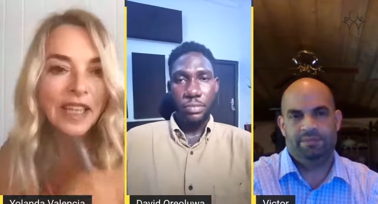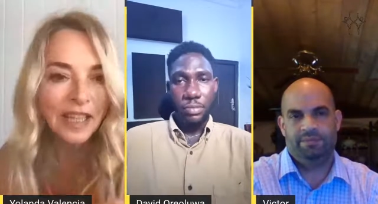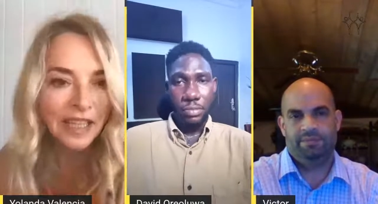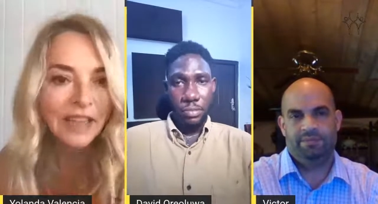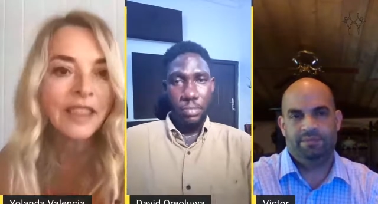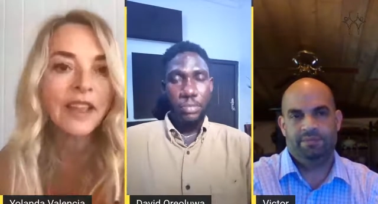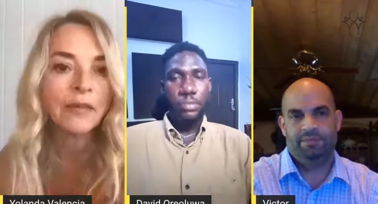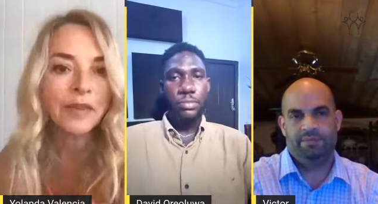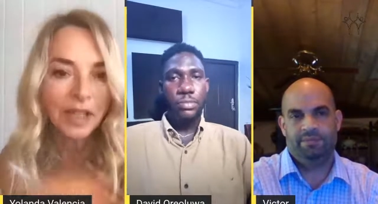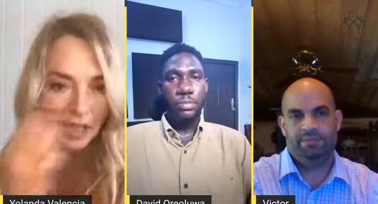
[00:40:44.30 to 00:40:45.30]
Speaker 1: in
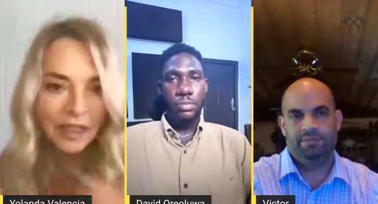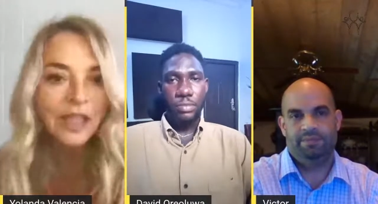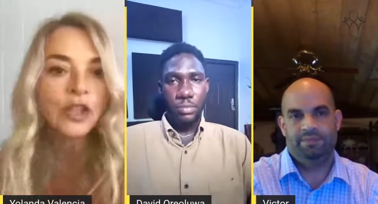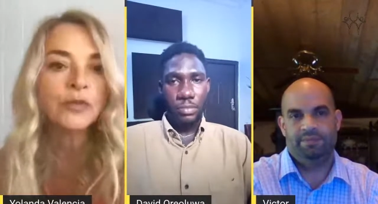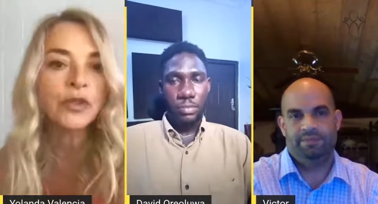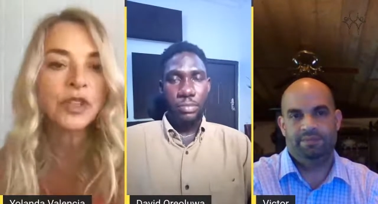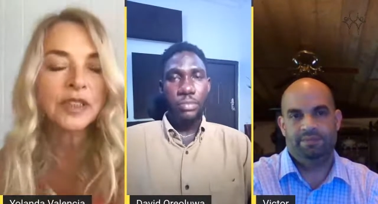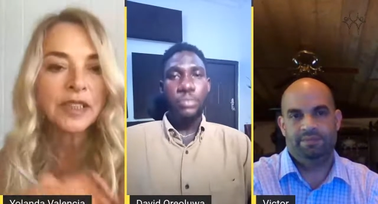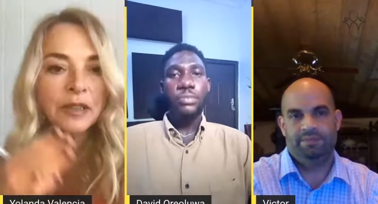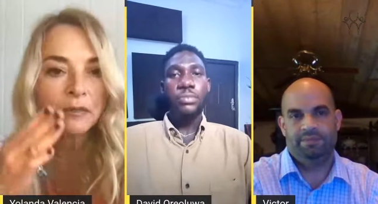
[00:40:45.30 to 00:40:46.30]
them in the
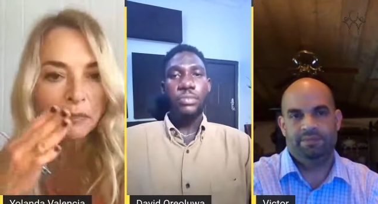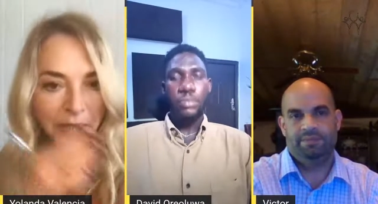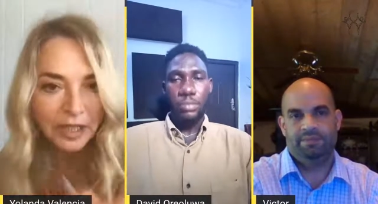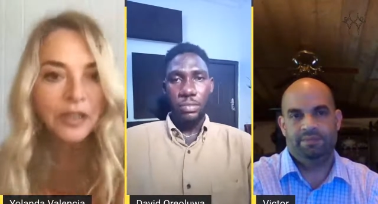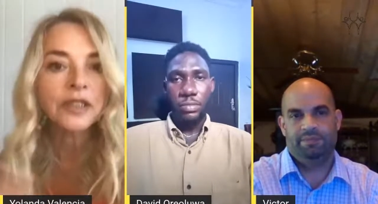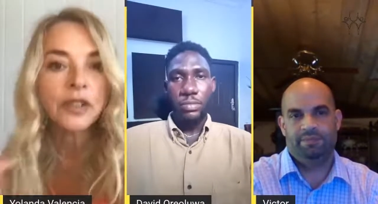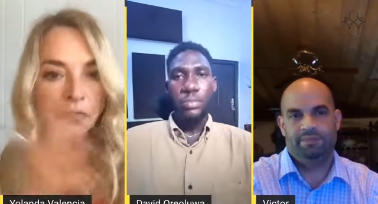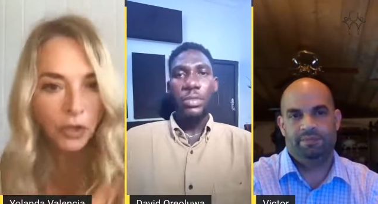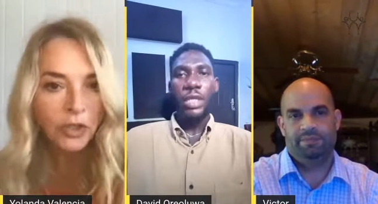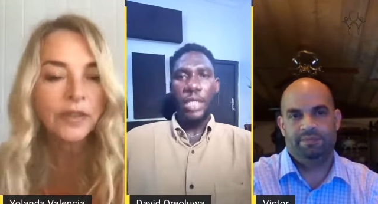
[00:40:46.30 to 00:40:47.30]
community because
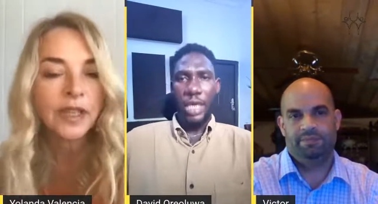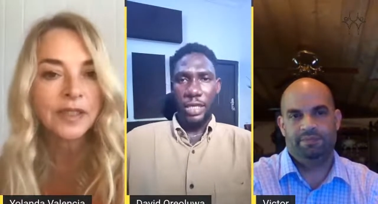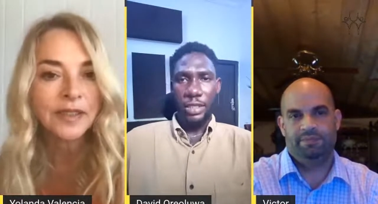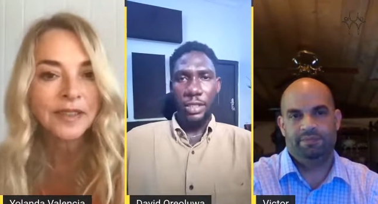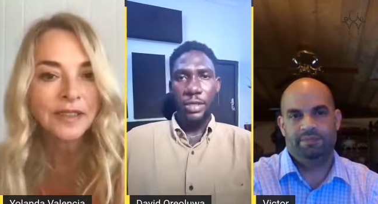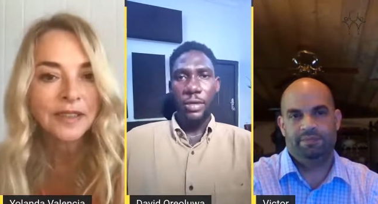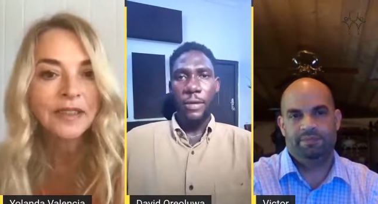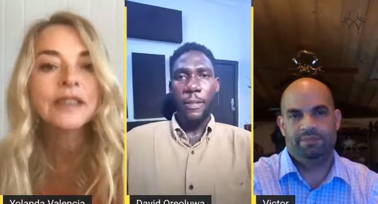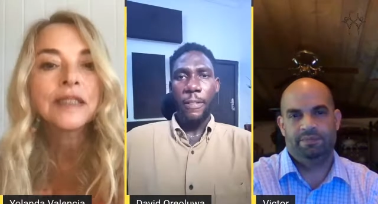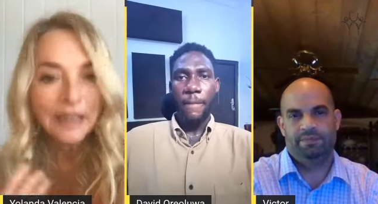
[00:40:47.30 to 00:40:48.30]
of all of this
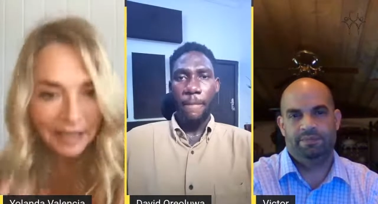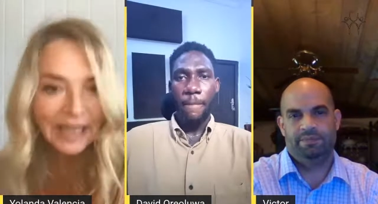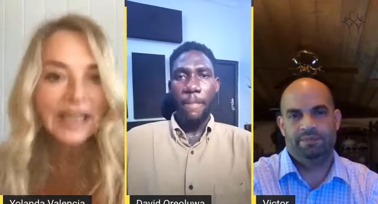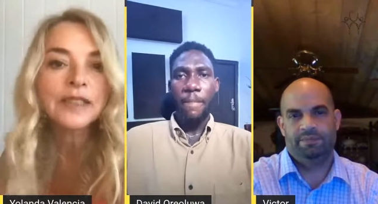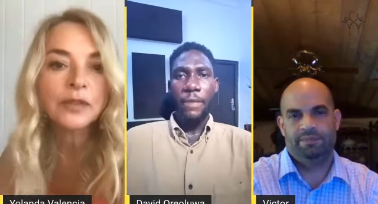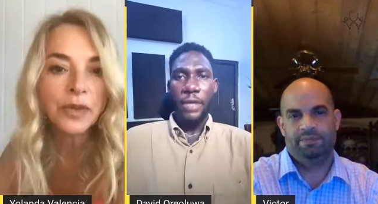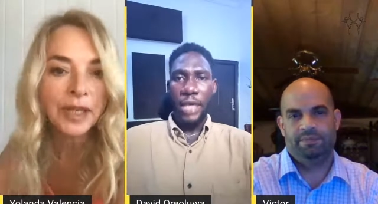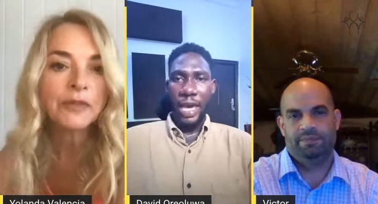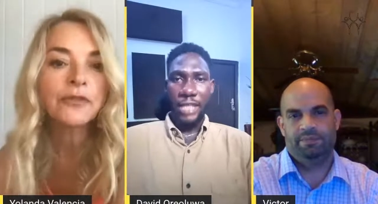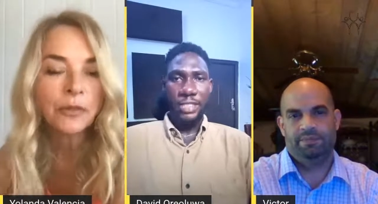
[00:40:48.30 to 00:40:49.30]
that's
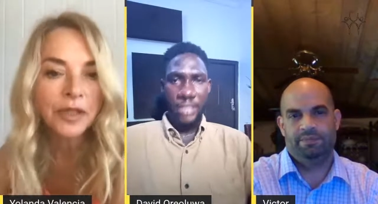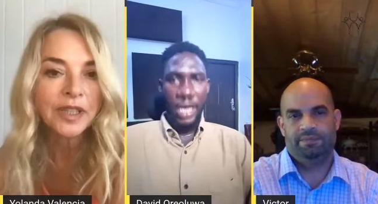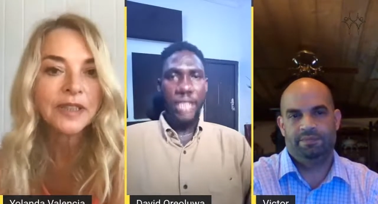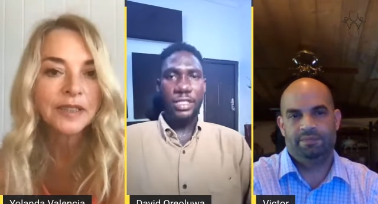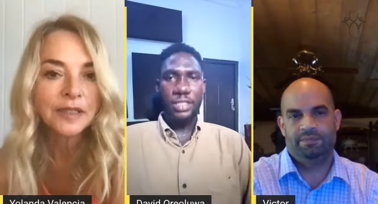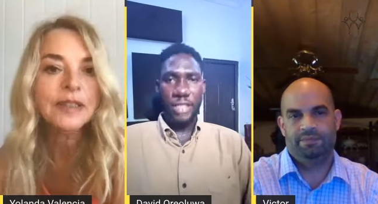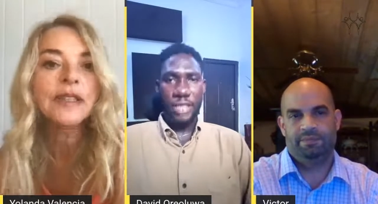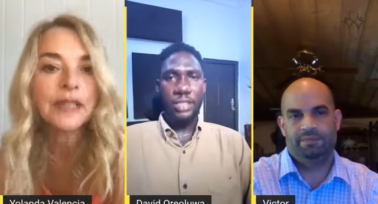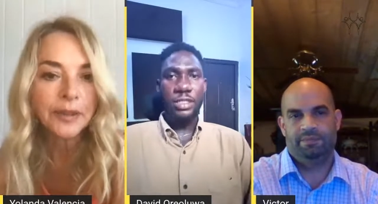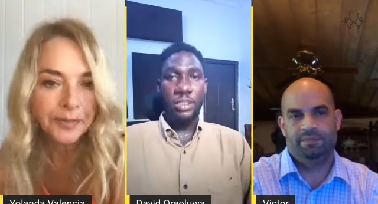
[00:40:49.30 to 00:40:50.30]
yes,
Speaker 2: yes,
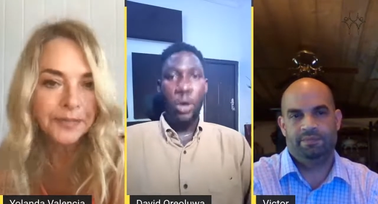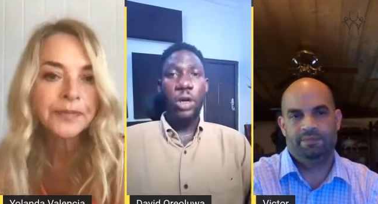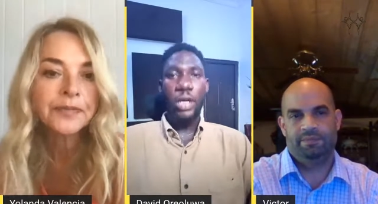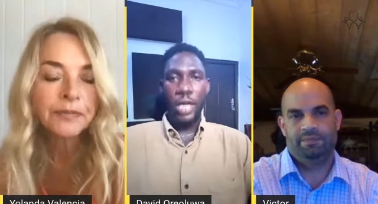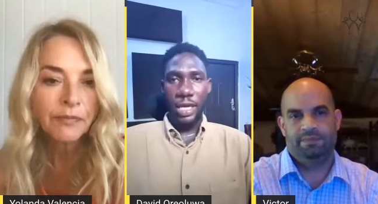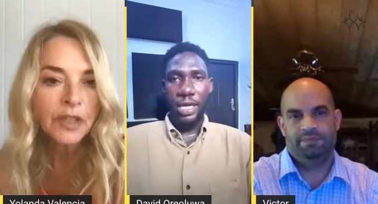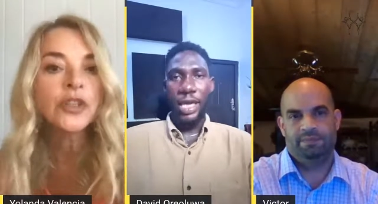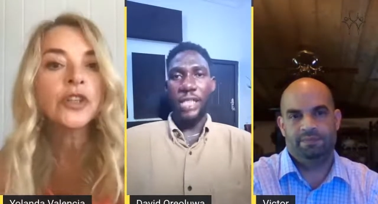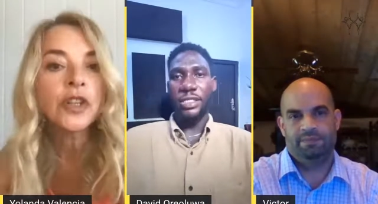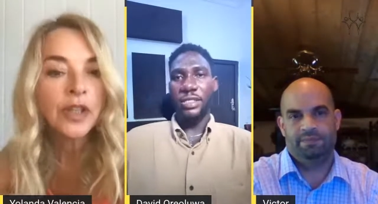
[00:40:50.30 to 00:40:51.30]
yes. Yeah. Okay,
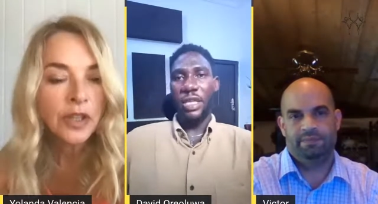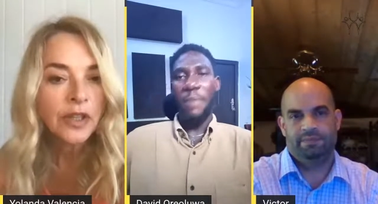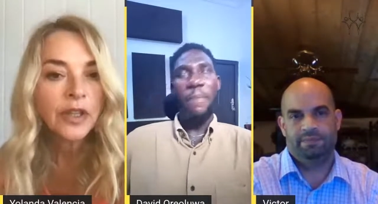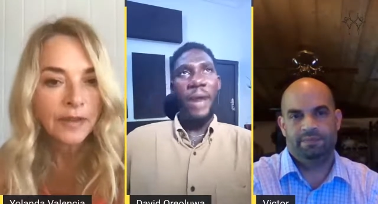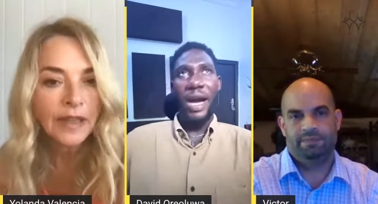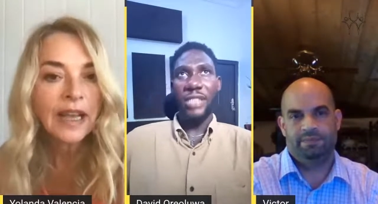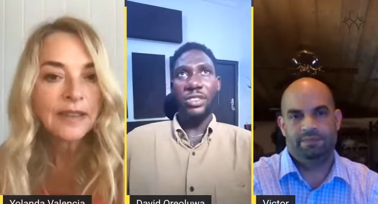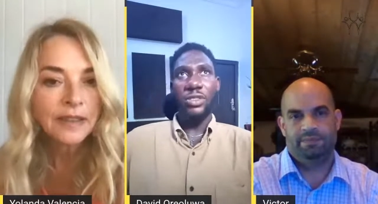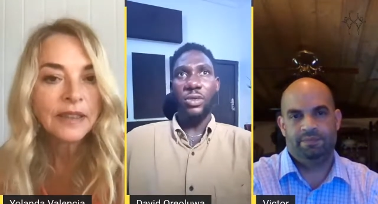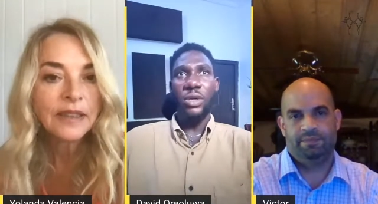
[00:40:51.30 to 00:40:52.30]
yes, the impact,
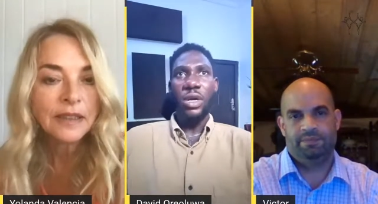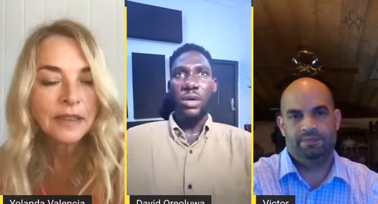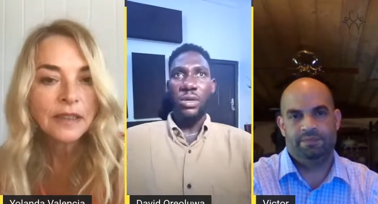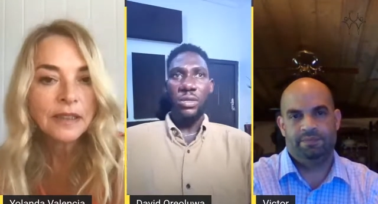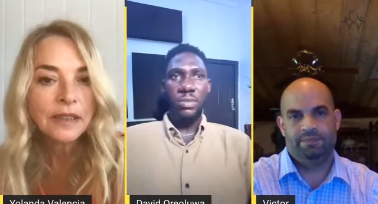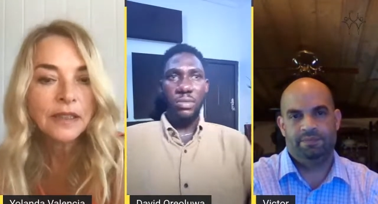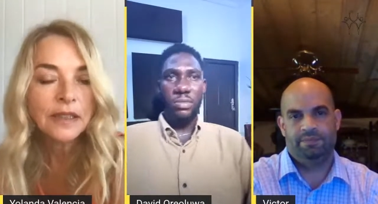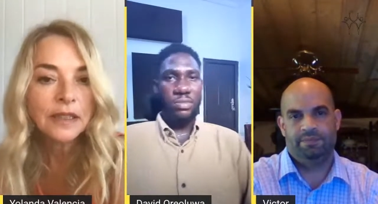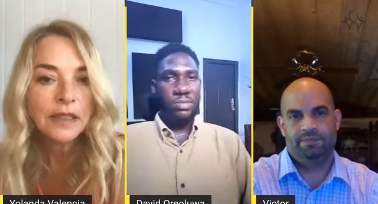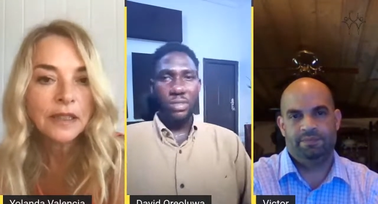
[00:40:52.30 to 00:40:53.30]
you know,
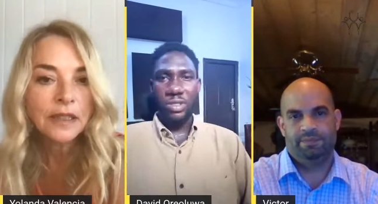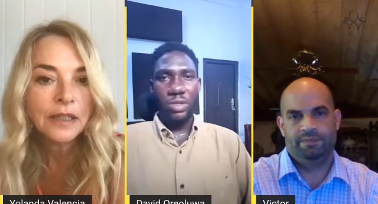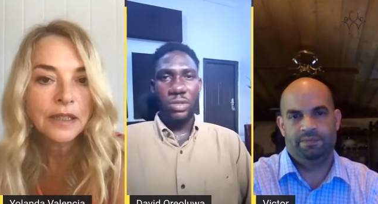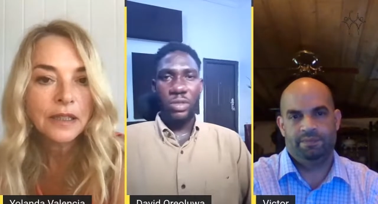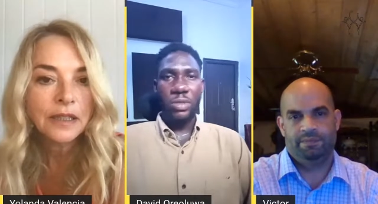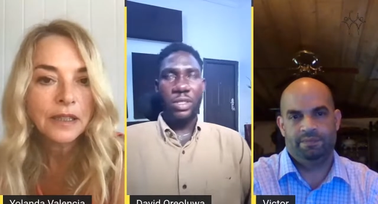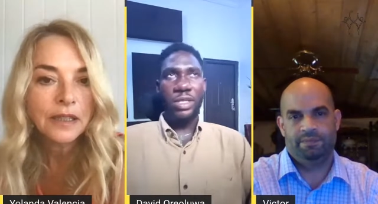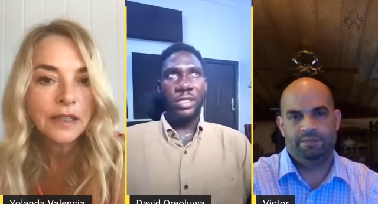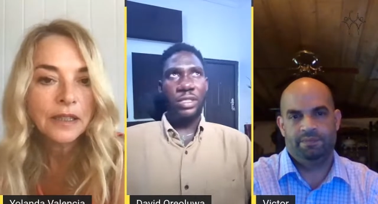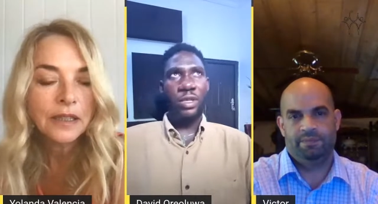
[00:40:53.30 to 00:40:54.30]
to, to they,
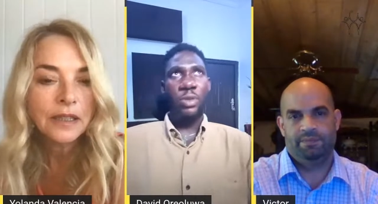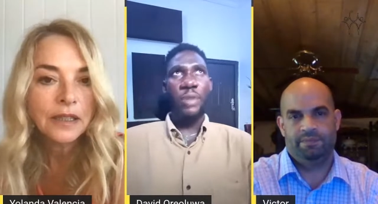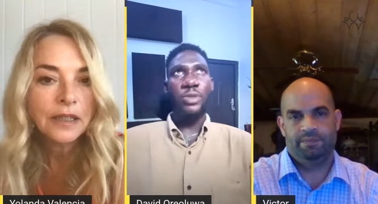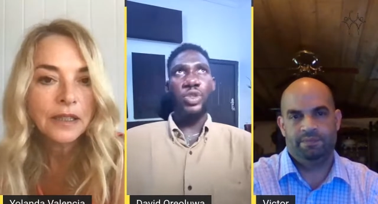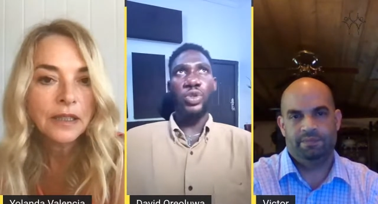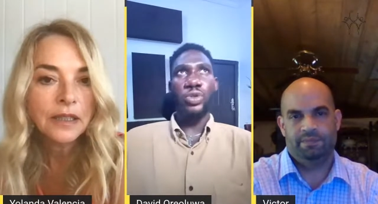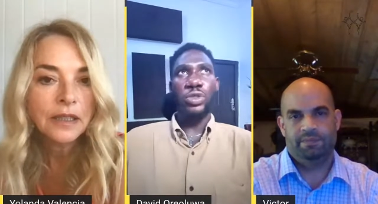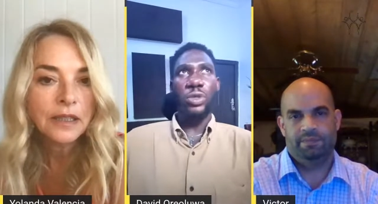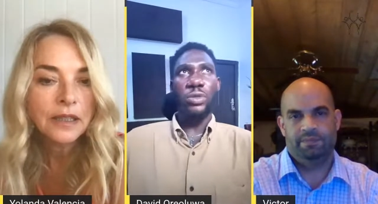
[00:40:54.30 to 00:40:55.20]
they'll be able to, you know,